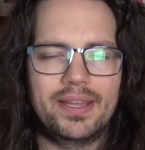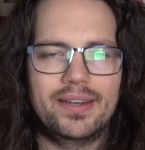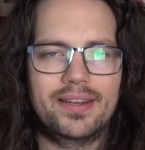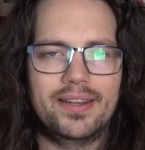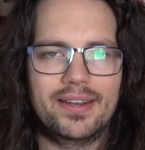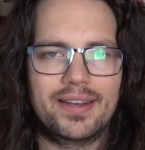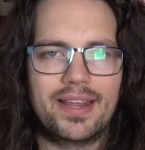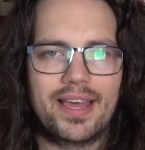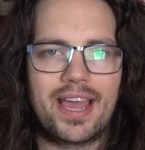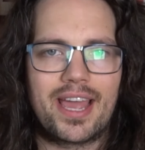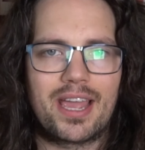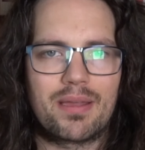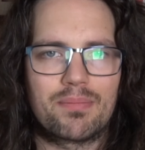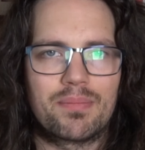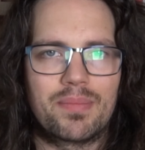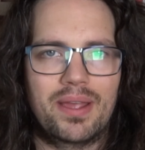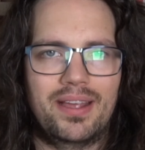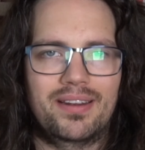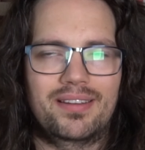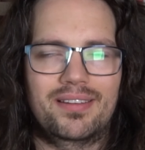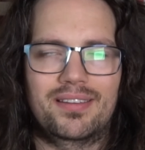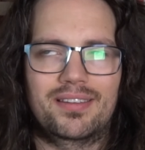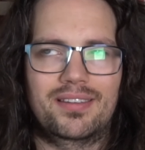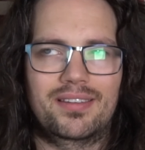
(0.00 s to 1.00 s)
in the name,
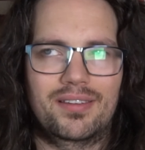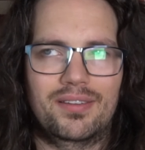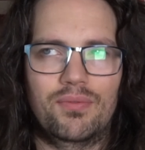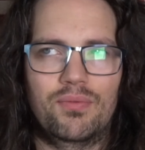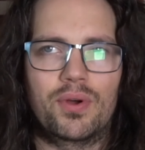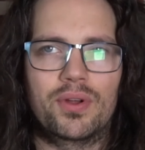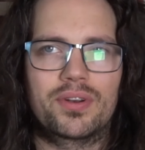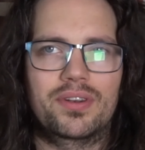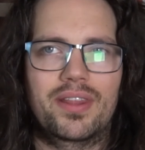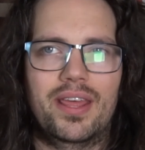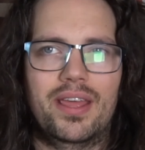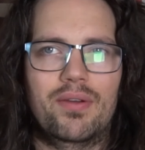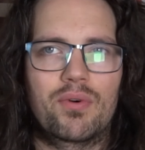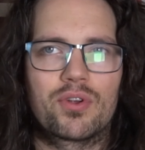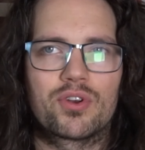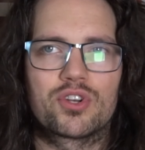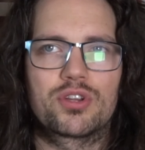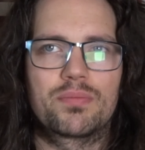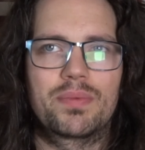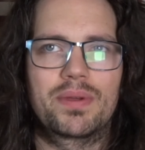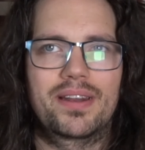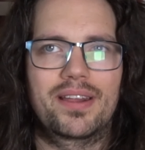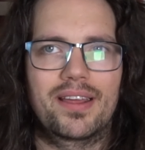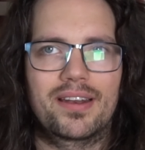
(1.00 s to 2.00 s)
it's what they want
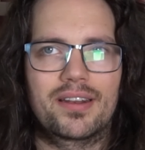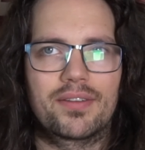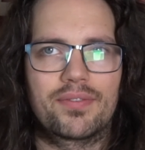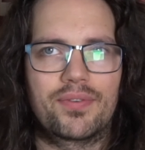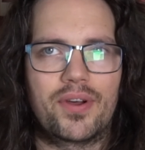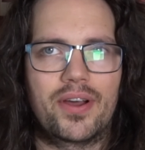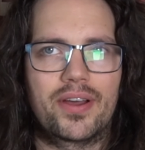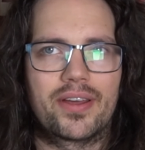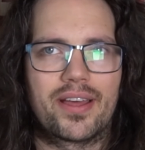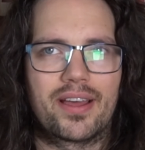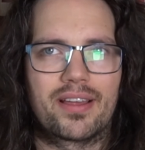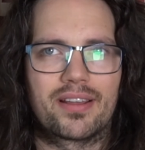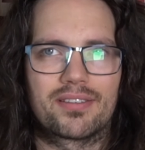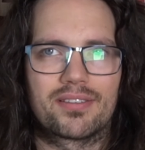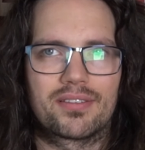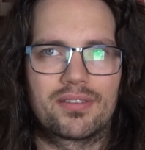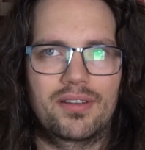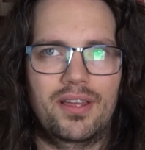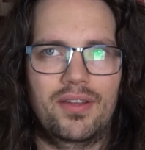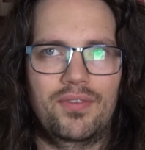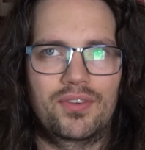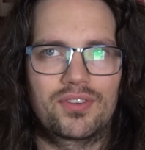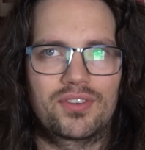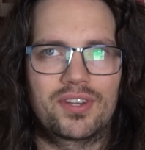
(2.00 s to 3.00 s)
to be identified as.
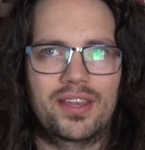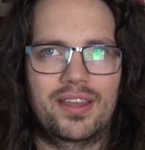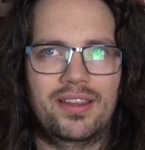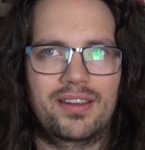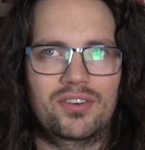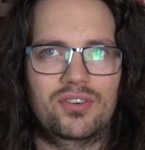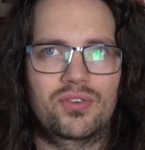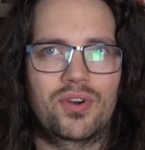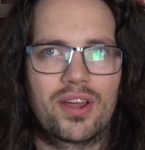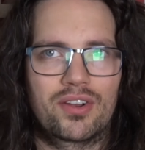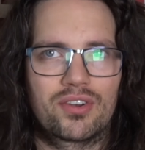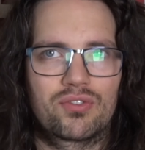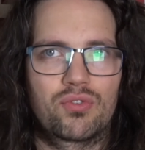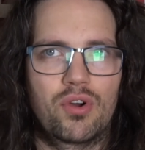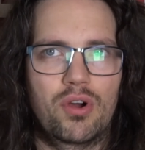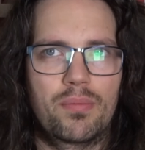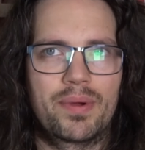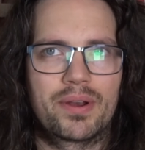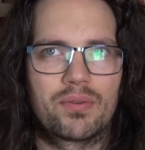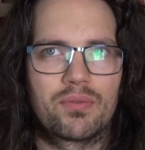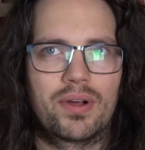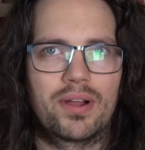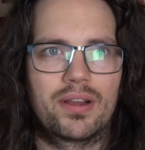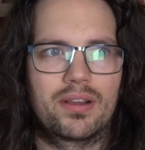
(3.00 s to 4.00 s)
If you say trans
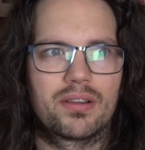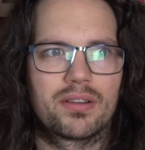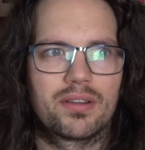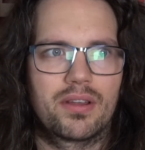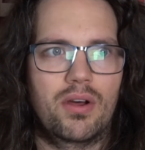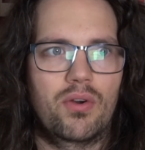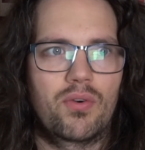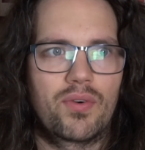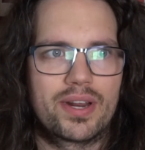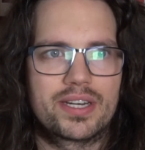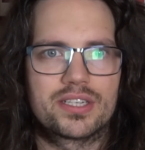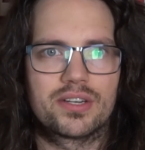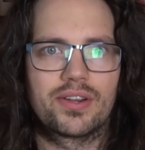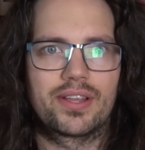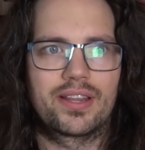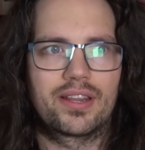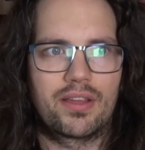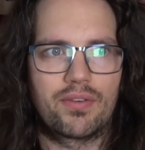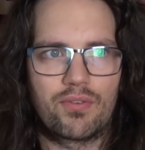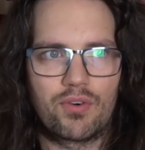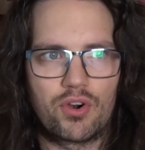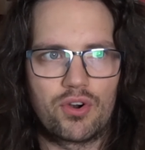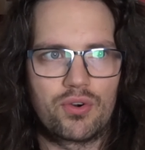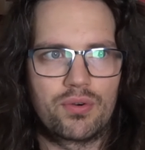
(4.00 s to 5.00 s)
woman, well, originally
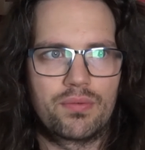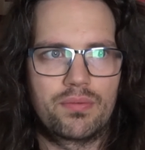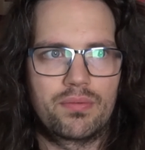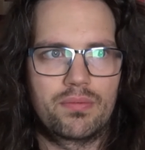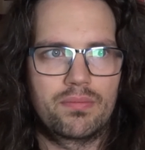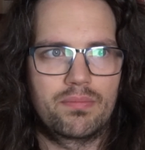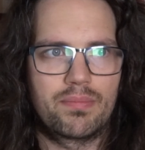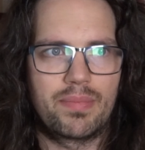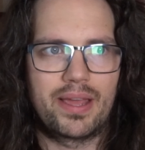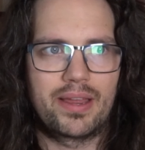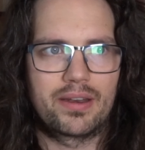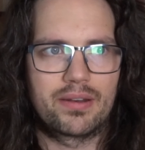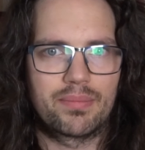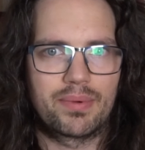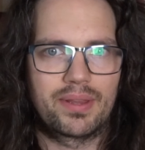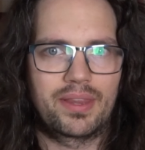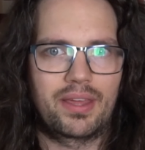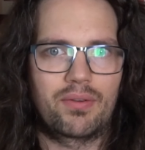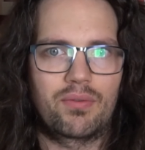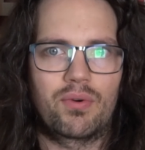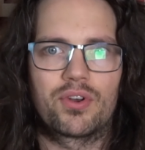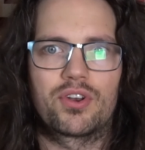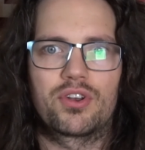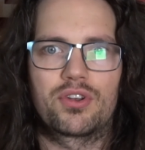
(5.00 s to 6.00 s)
they were men, but
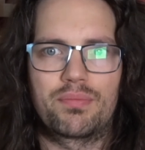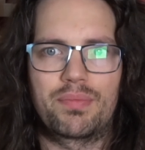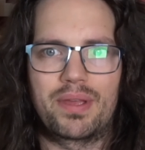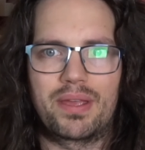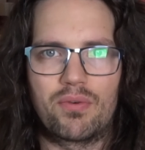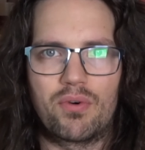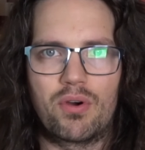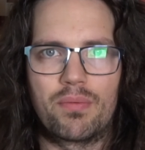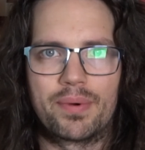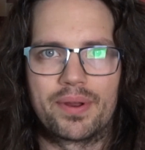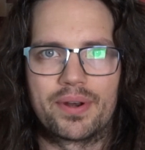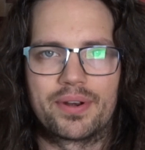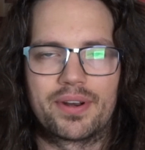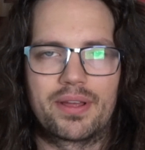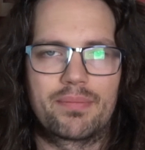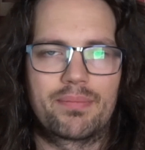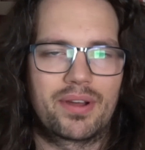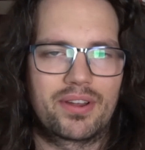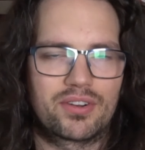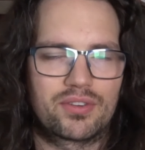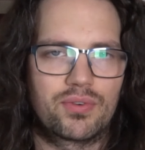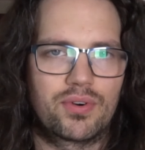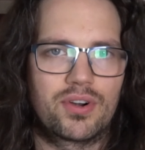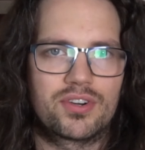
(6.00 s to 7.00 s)
they wanted to be woman, and
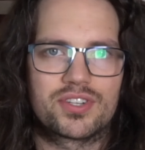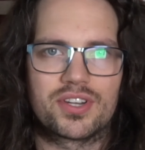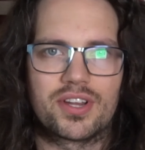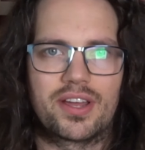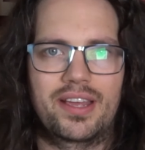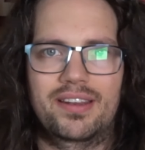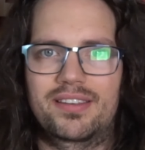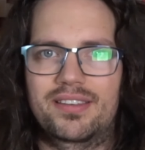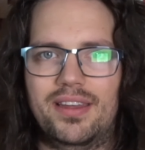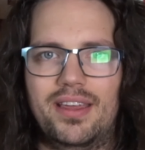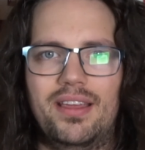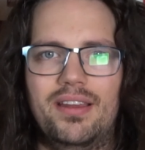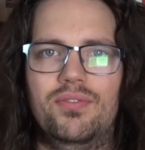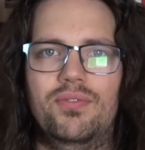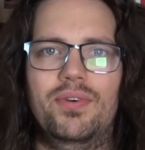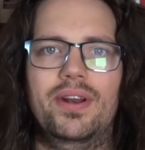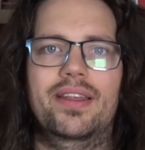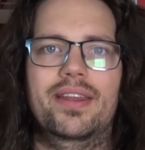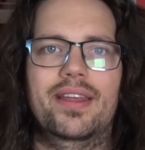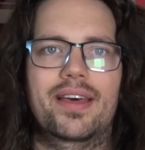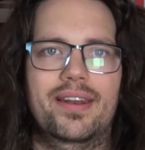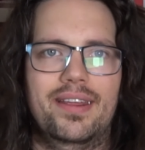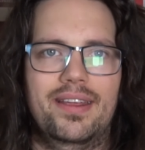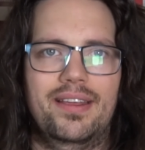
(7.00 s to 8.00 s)
vice versa. It's really
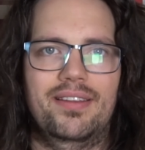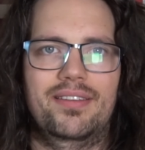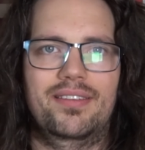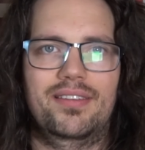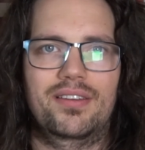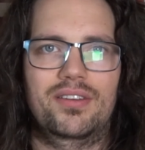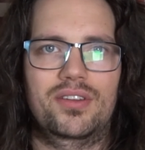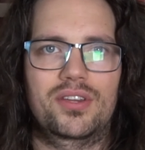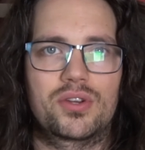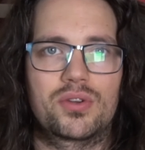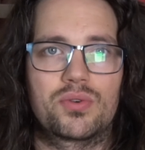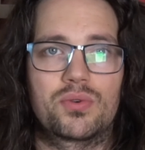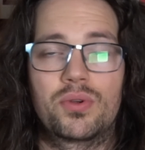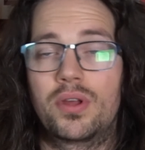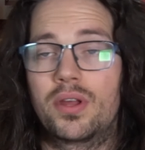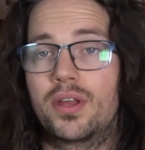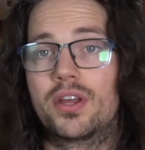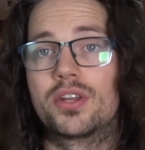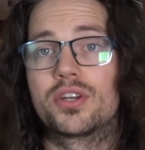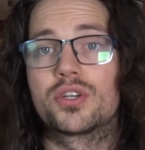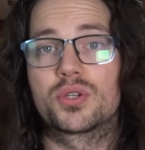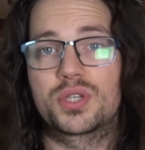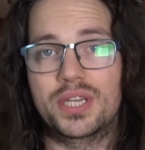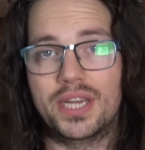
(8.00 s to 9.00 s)
that easy to
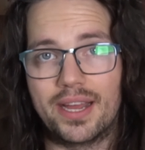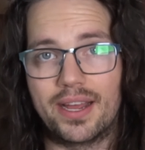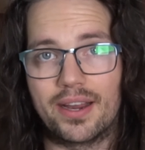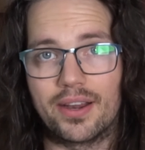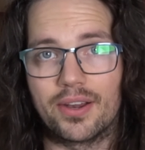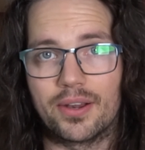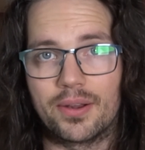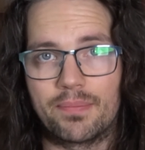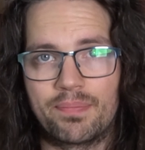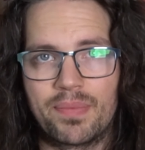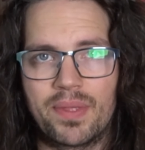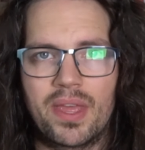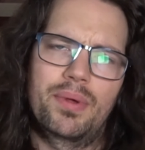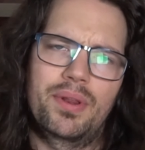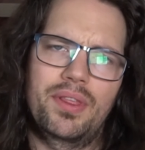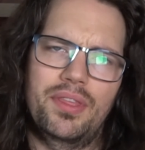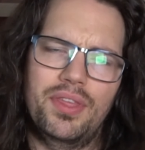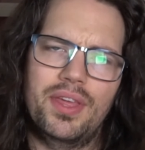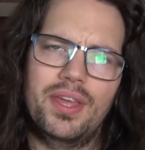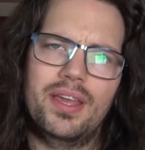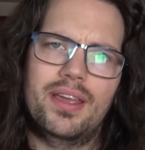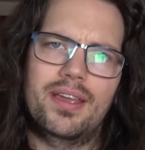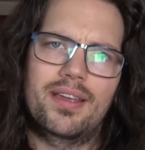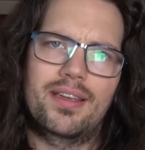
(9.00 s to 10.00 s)
tell. But the
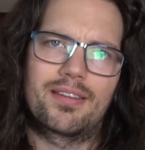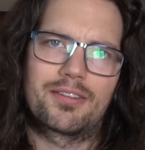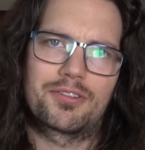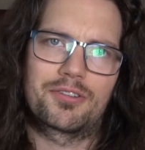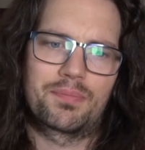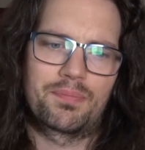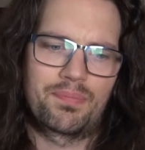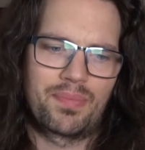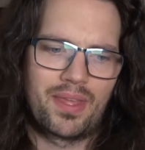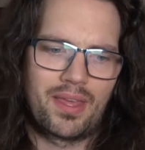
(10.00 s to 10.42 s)
thing is,